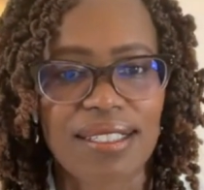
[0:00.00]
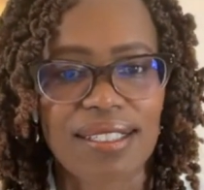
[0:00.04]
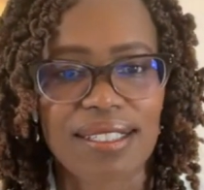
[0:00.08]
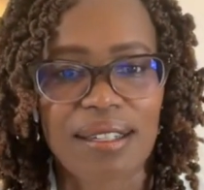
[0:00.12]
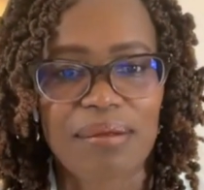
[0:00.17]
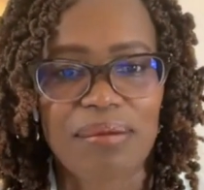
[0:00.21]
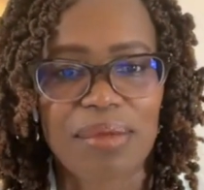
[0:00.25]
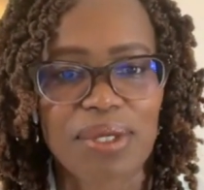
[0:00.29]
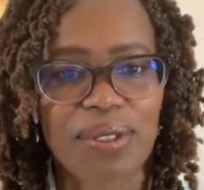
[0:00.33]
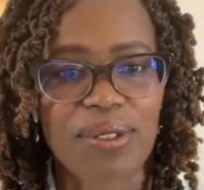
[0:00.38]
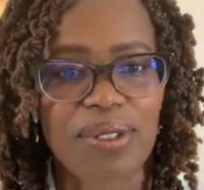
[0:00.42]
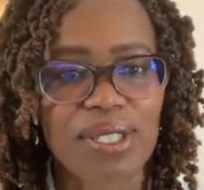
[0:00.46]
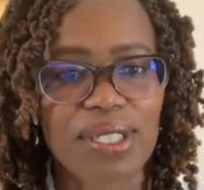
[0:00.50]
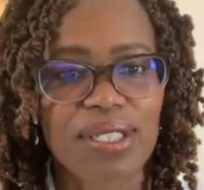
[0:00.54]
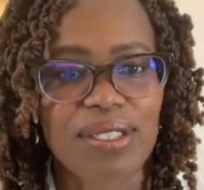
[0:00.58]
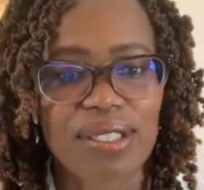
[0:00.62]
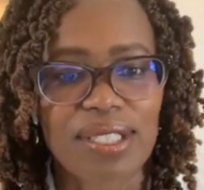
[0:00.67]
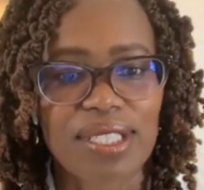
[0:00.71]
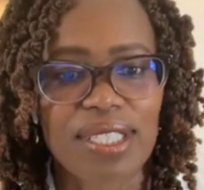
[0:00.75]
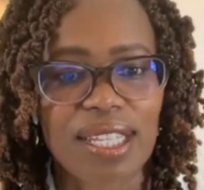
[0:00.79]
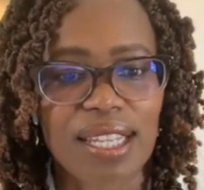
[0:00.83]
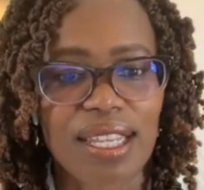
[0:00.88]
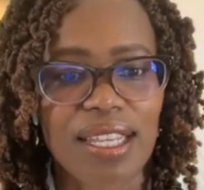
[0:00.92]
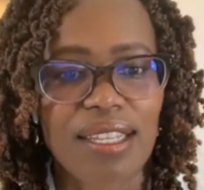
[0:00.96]
I'm sorry to
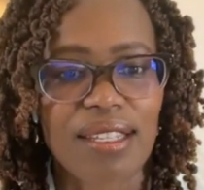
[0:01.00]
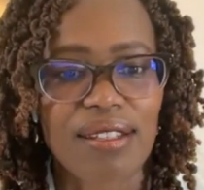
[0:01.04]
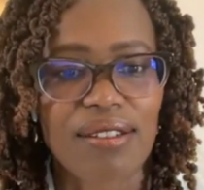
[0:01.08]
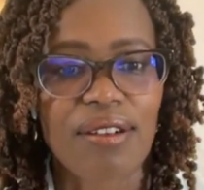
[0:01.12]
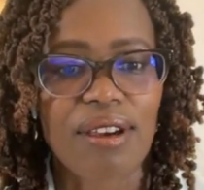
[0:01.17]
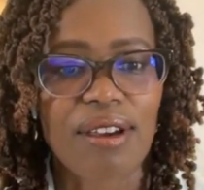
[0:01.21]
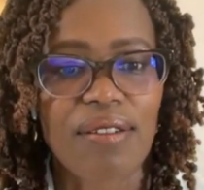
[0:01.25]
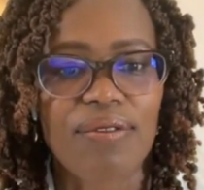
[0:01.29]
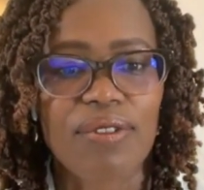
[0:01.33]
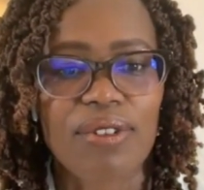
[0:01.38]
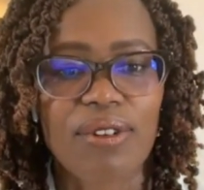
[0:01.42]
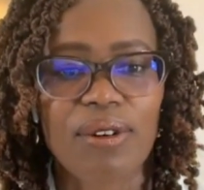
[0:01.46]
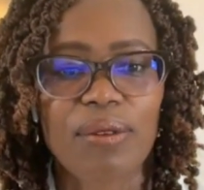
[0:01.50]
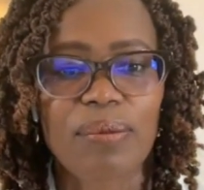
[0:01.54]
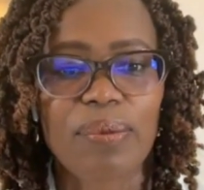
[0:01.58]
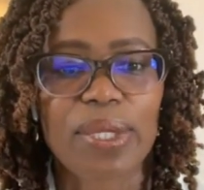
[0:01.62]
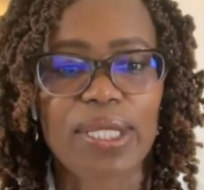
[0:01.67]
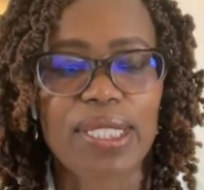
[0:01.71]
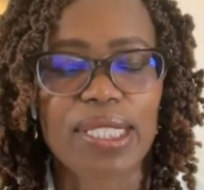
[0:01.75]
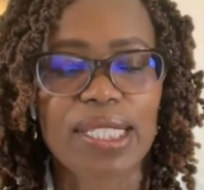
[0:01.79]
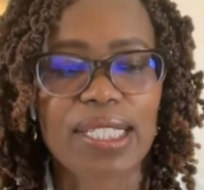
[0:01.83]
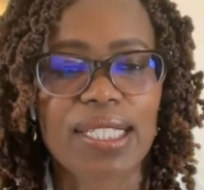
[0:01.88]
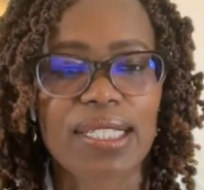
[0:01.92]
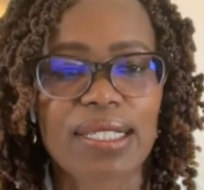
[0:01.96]
say, you have no
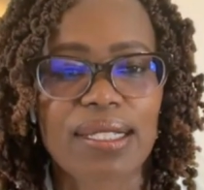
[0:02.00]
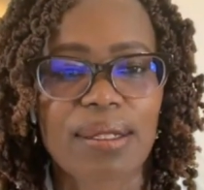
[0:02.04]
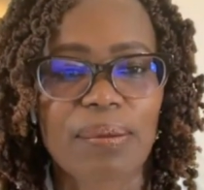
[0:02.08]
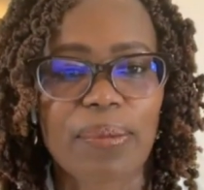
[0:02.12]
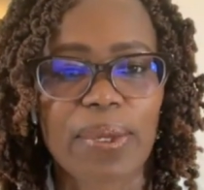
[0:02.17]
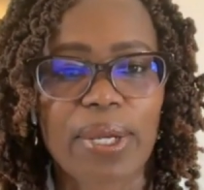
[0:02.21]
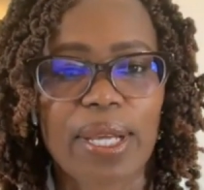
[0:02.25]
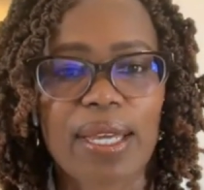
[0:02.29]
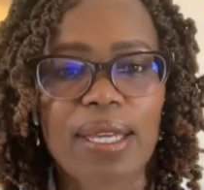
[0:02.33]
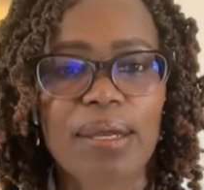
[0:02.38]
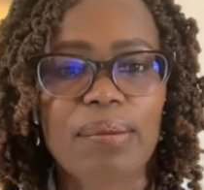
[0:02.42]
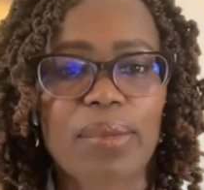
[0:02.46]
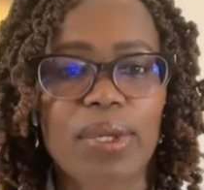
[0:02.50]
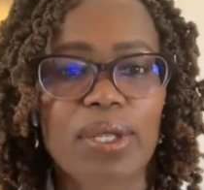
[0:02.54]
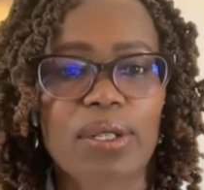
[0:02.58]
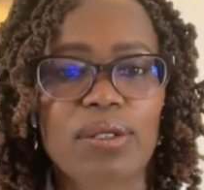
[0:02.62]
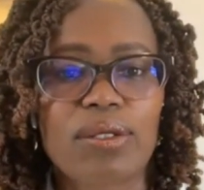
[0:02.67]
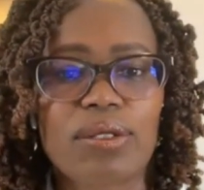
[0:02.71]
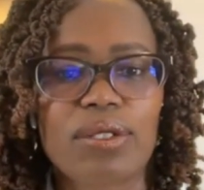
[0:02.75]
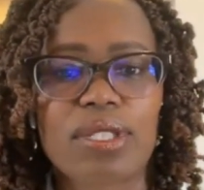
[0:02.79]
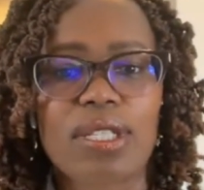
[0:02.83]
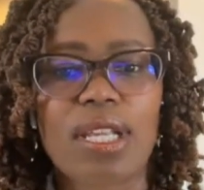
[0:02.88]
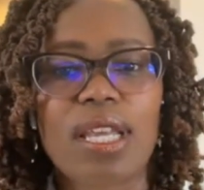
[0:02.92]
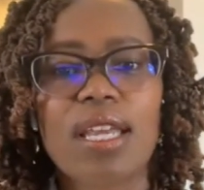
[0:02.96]
business applying,
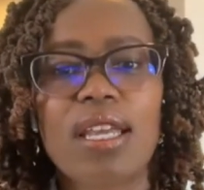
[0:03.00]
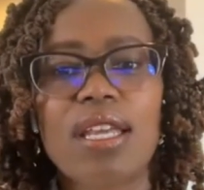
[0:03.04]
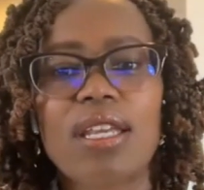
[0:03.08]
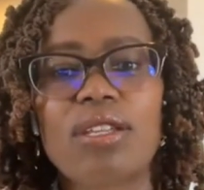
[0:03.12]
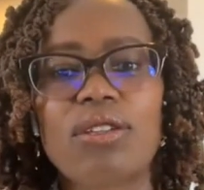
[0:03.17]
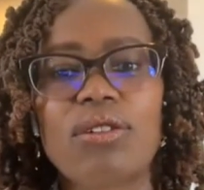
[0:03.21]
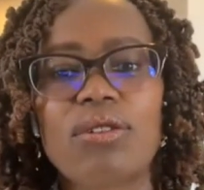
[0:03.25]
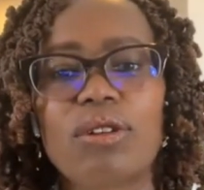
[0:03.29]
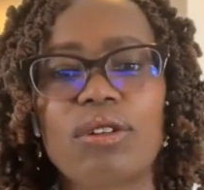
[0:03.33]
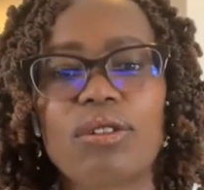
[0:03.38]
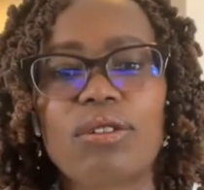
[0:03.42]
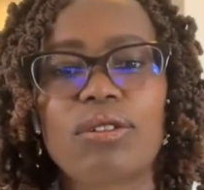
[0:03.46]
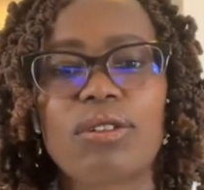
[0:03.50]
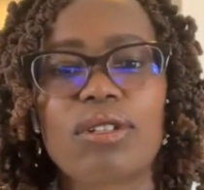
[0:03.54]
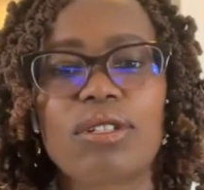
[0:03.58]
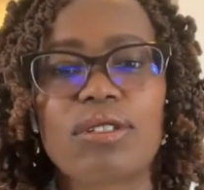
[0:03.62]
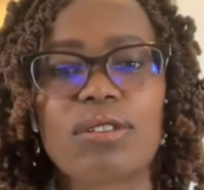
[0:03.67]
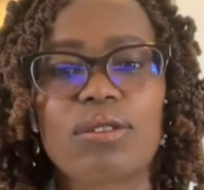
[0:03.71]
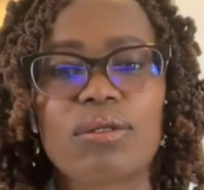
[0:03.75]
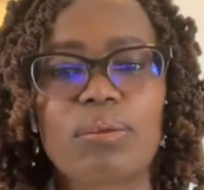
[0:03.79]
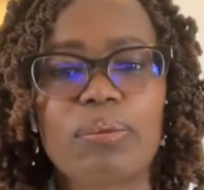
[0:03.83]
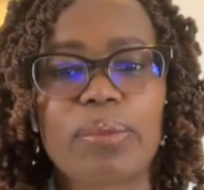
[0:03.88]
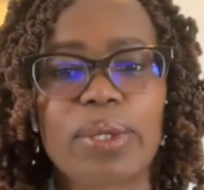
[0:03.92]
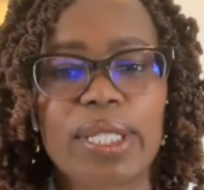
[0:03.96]
because you're going
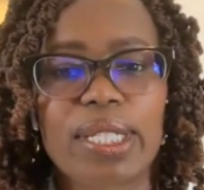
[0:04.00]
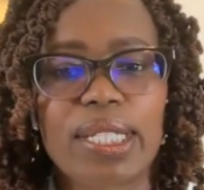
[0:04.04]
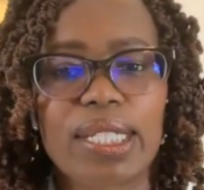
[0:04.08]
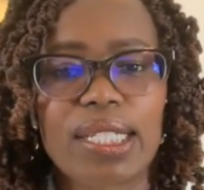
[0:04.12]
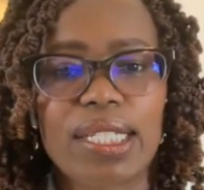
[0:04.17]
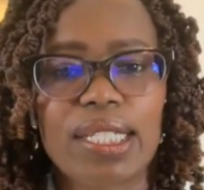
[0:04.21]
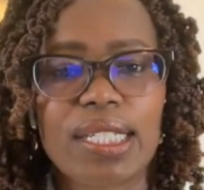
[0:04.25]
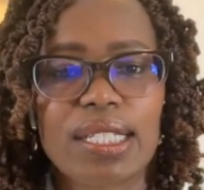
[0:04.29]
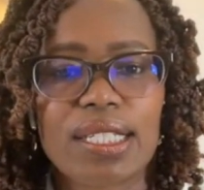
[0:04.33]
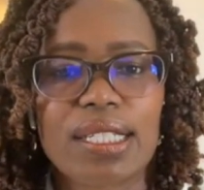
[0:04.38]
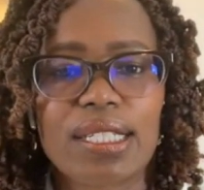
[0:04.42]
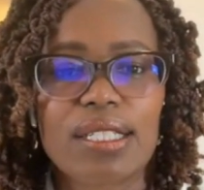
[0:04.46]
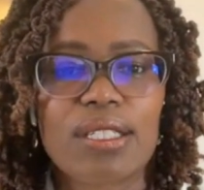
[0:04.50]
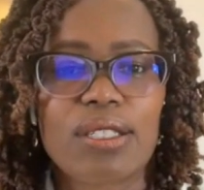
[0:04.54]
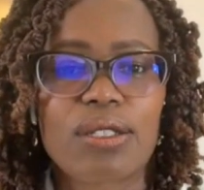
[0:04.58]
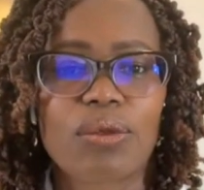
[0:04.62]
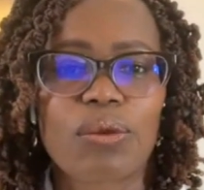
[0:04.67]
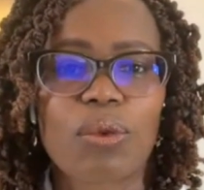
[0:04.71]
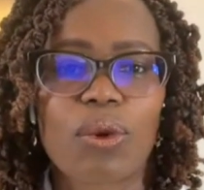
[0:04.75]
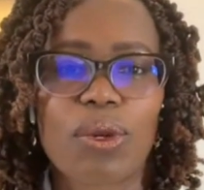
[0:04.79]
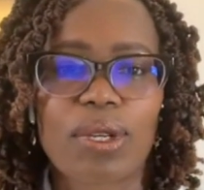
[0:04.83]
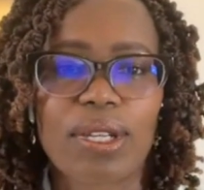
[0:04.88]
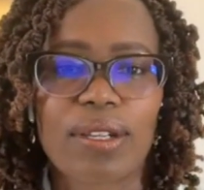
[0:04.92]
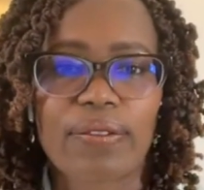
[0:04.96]
to be
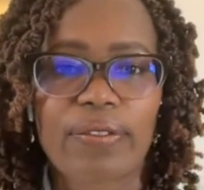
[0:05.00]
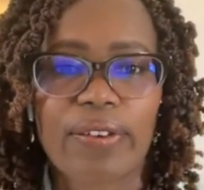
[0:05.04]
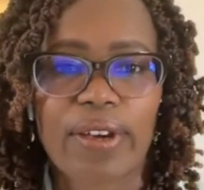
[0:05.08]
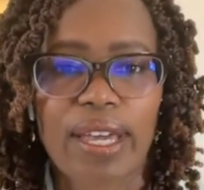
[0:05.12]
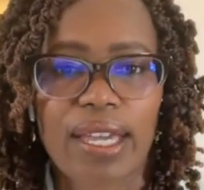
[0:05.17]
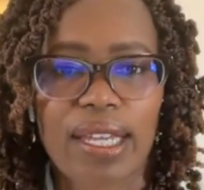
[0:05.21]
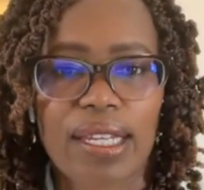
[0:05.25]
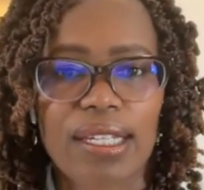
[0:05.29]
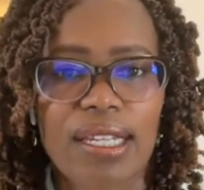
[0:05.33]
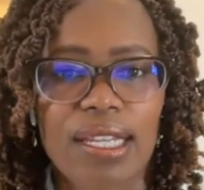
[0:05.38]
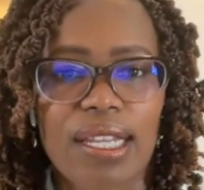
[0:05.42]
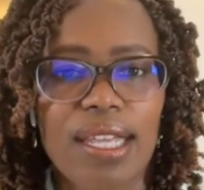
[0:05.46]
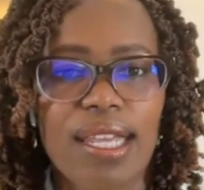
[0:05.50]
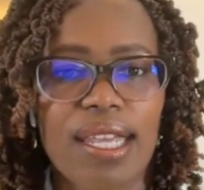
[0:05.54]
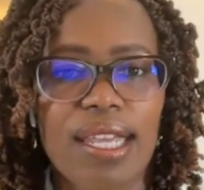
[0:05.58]
disqualified.